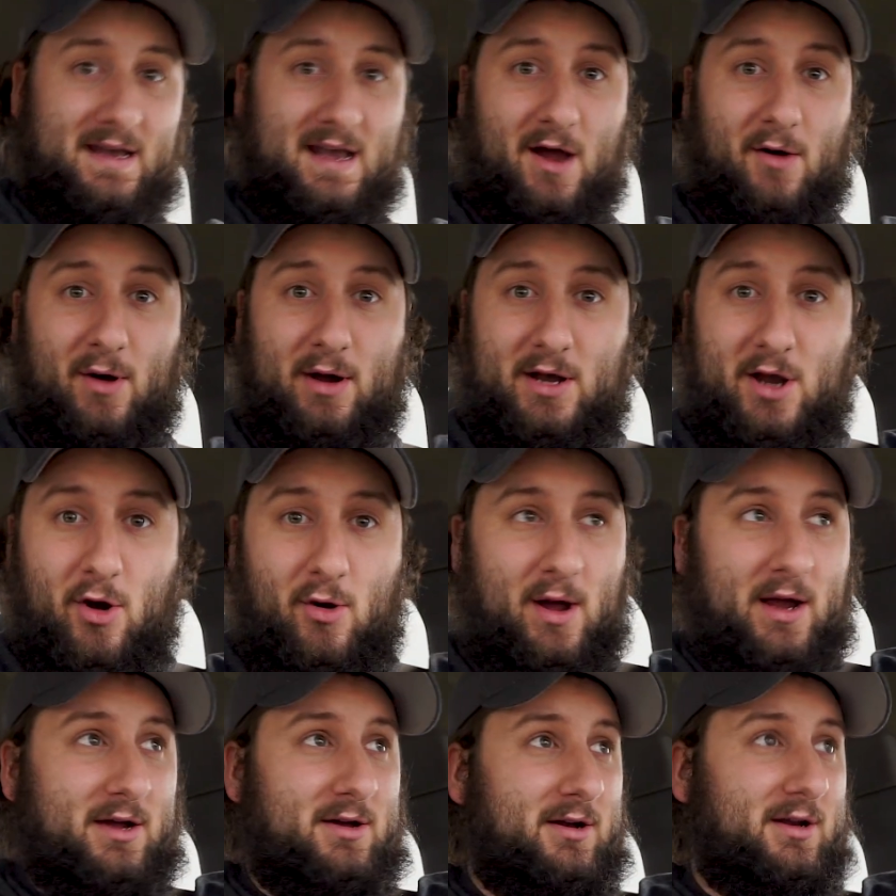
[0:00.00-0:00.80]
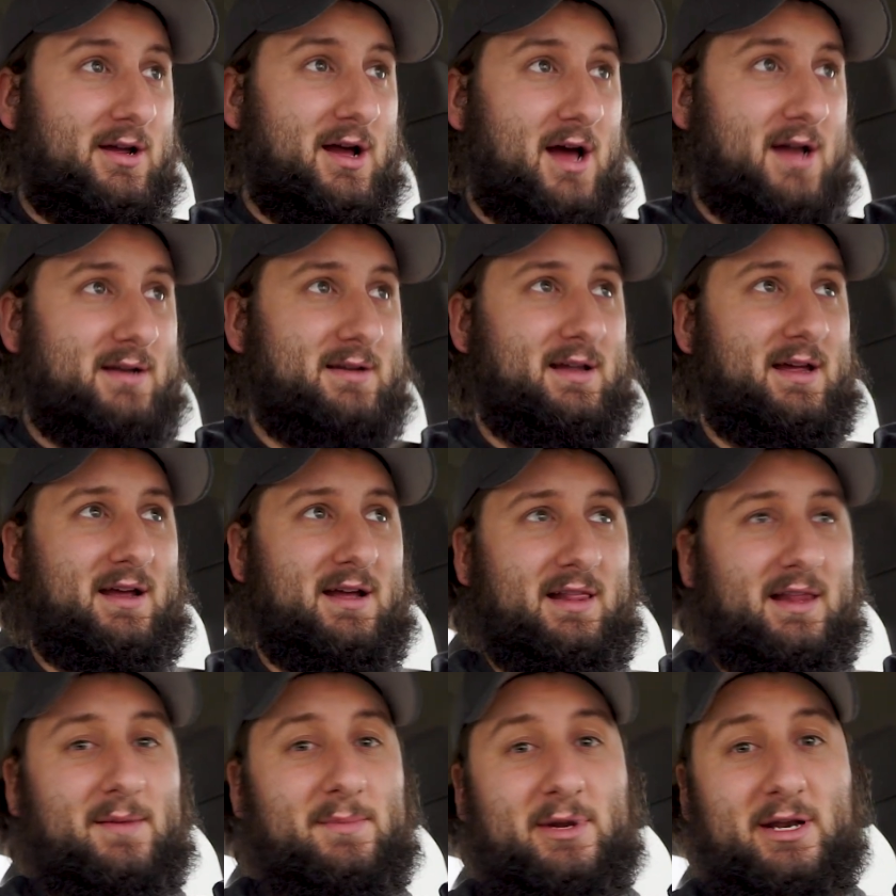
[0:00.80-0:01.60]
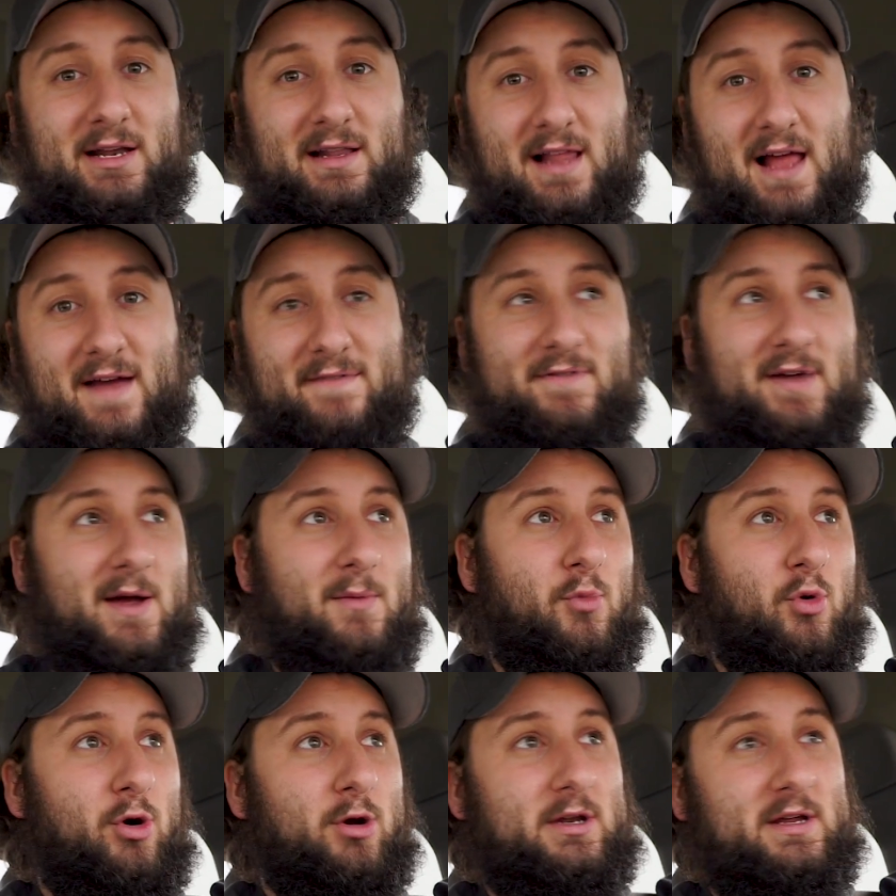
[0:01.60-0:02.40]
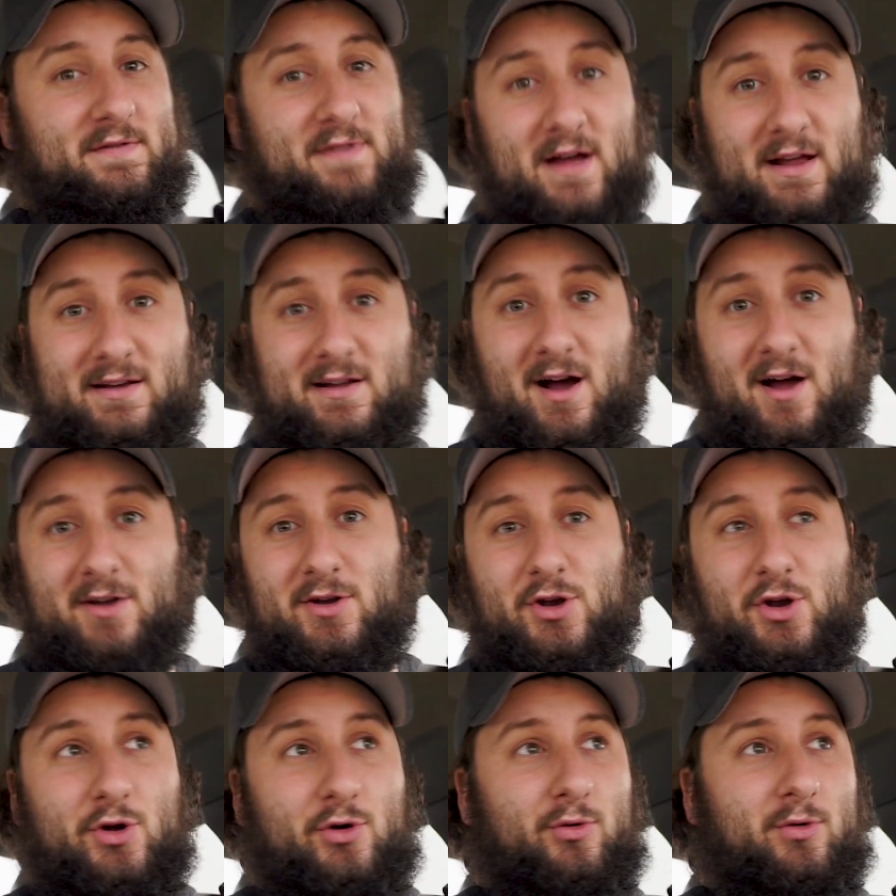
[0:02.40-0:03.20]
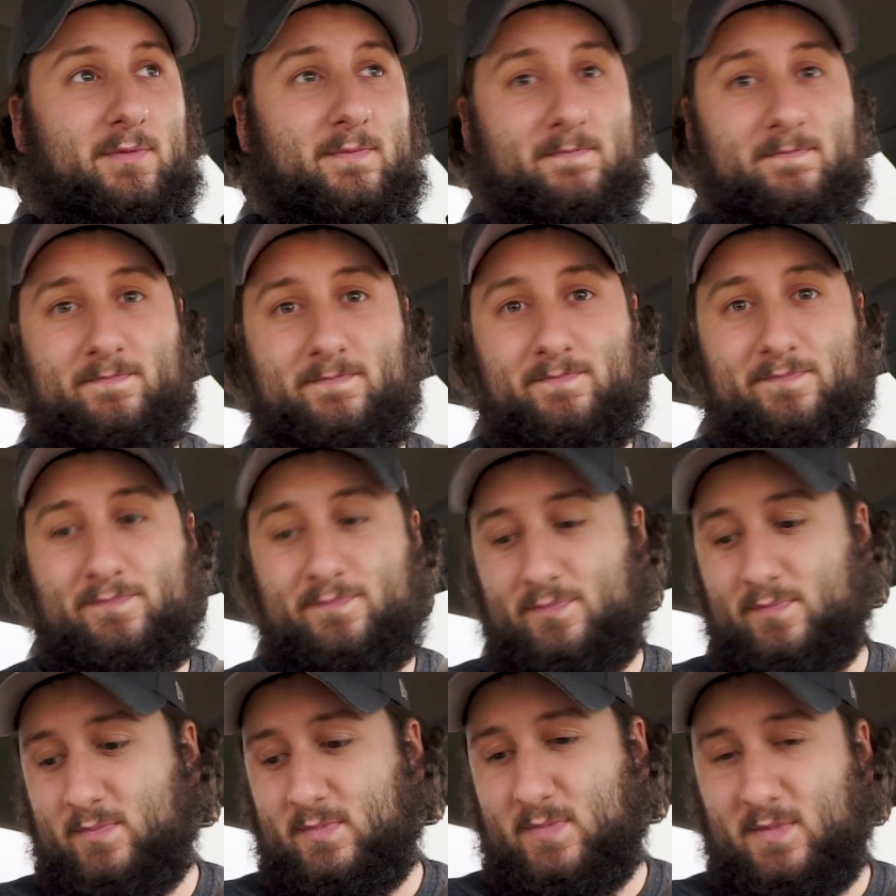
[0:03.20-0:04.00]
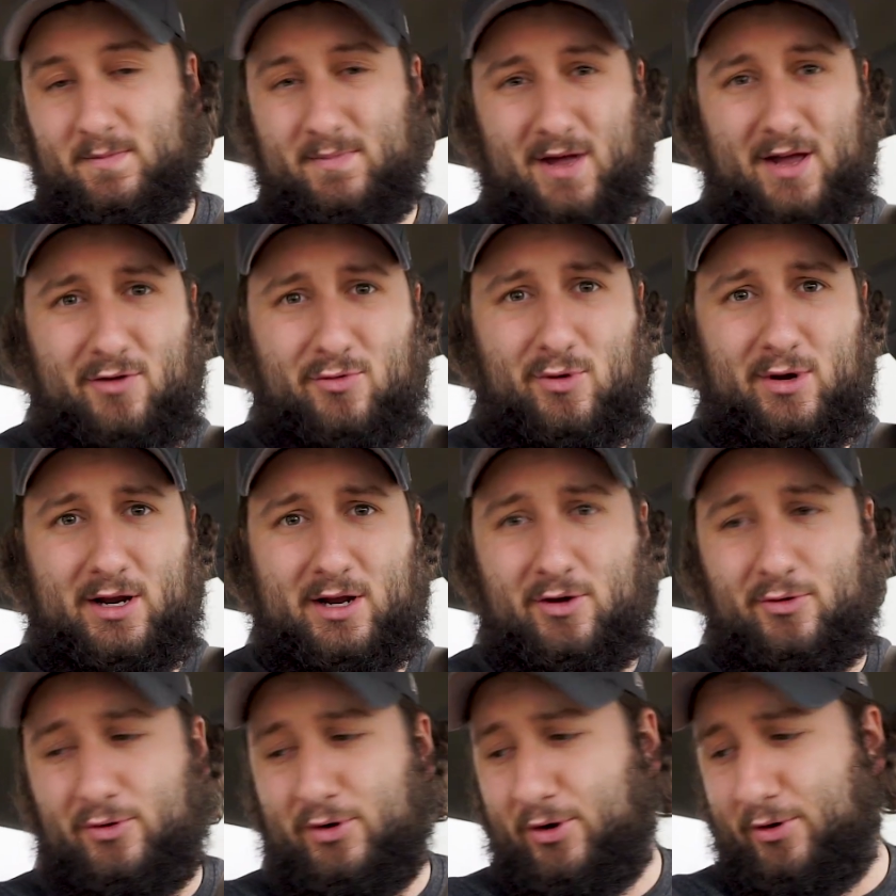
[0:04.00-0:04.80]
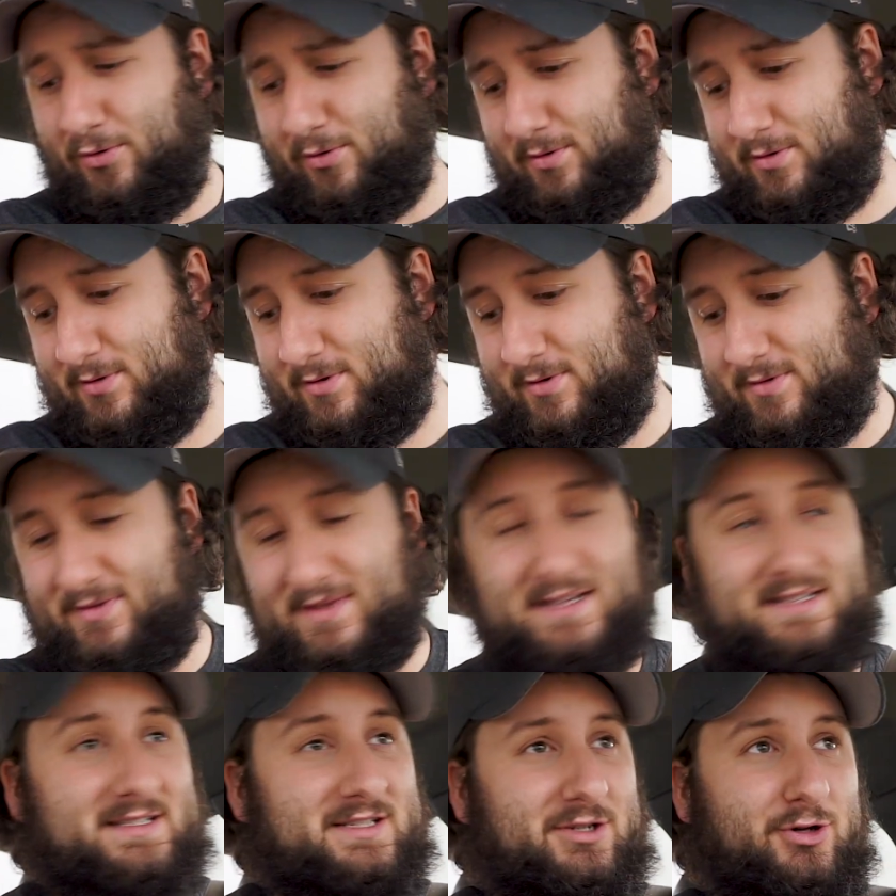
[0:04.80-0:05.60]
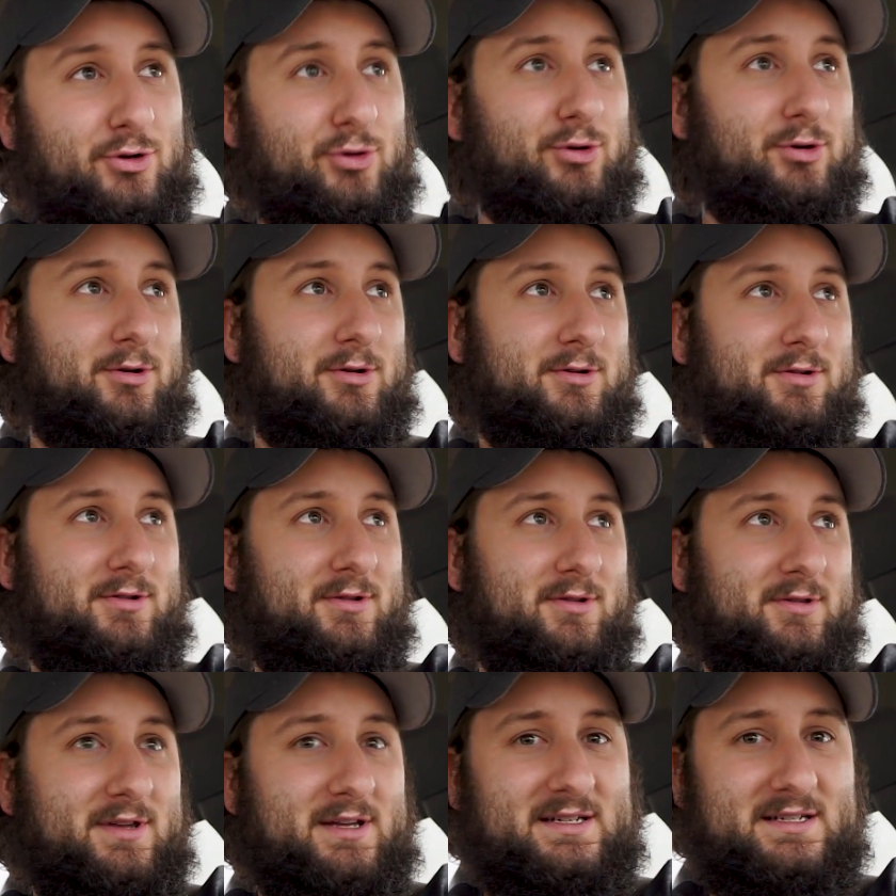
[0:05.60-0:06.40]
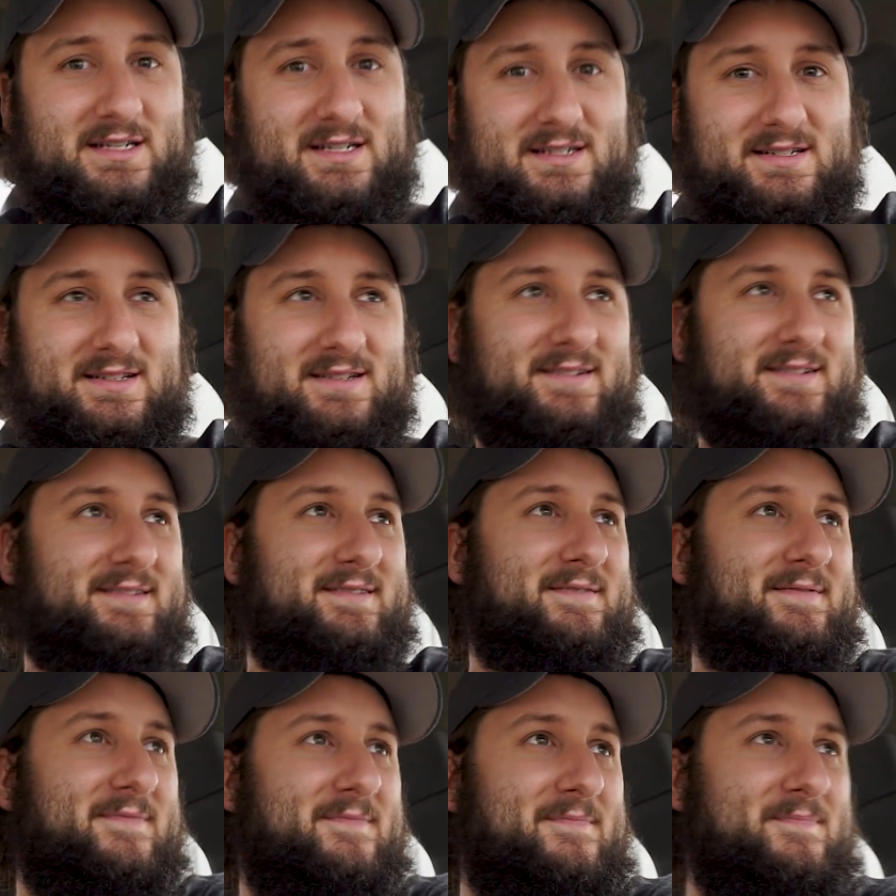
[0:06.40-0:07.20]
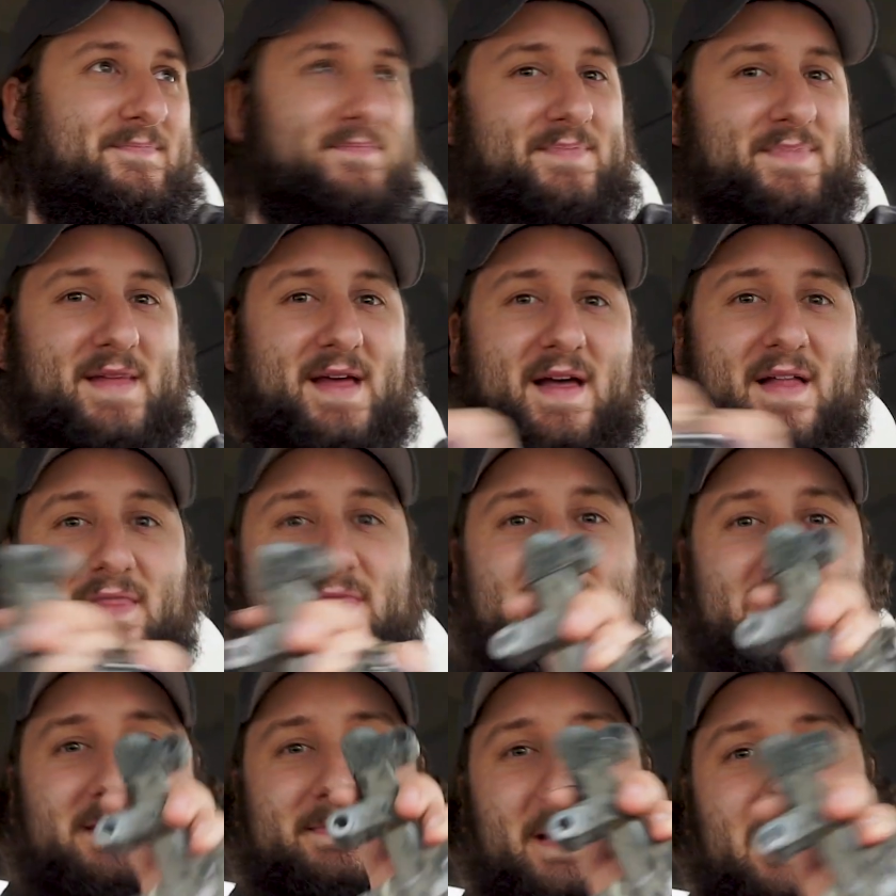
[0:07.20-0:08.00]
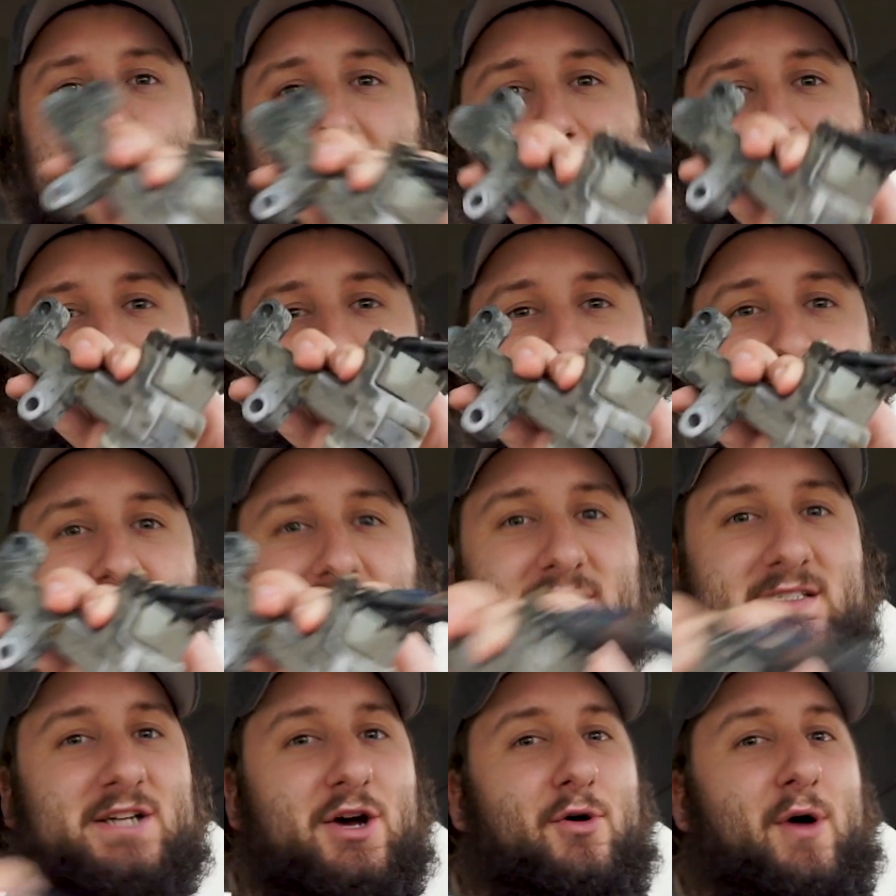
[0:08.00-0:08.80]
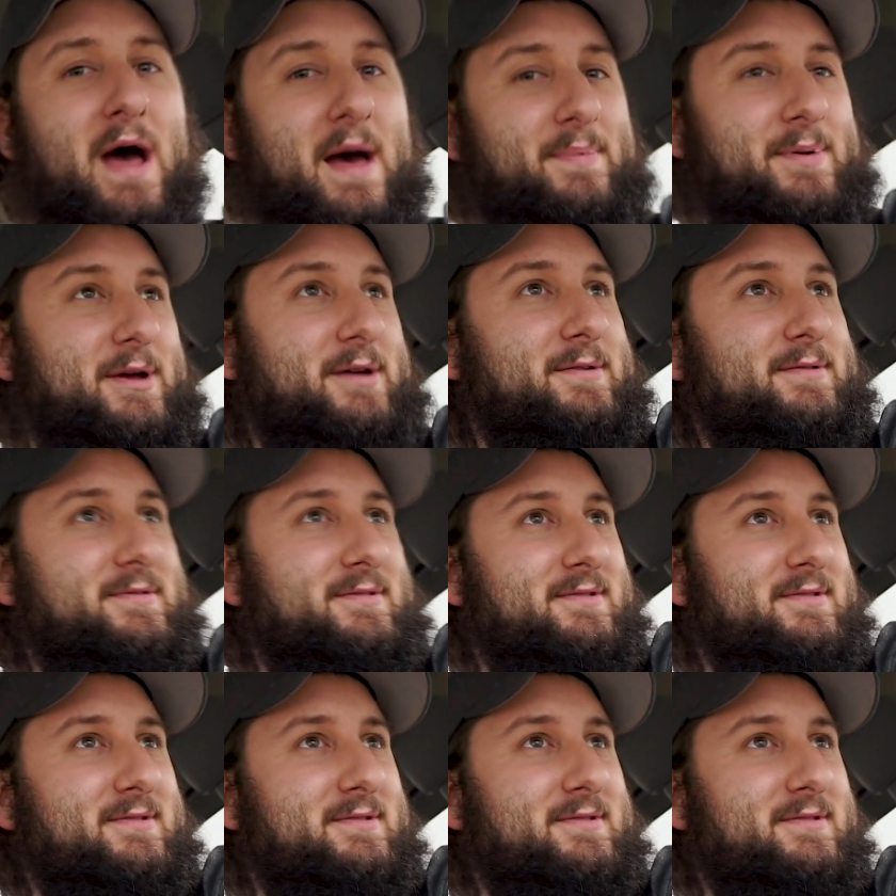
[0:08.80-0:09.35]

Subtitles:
Now I know I could have gotten like a limited lifetime warranty if I had gone new. I don't want to go new. This is cool. This makes me so happy.